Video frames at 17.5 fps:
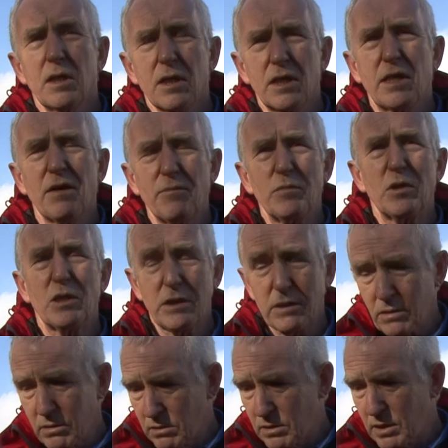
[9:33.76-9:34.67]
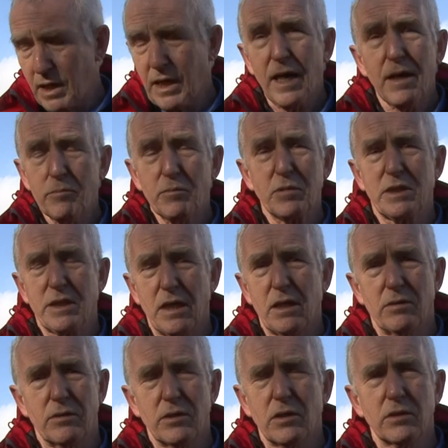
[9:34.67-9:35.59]
government
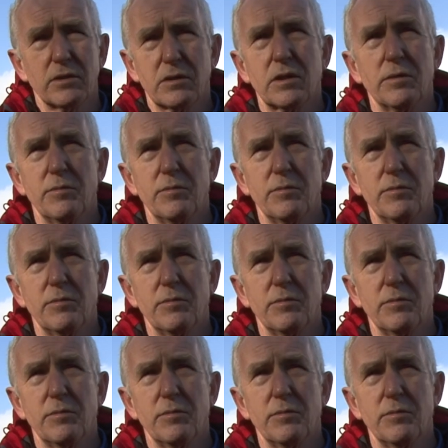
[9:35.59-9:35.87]
clampdown on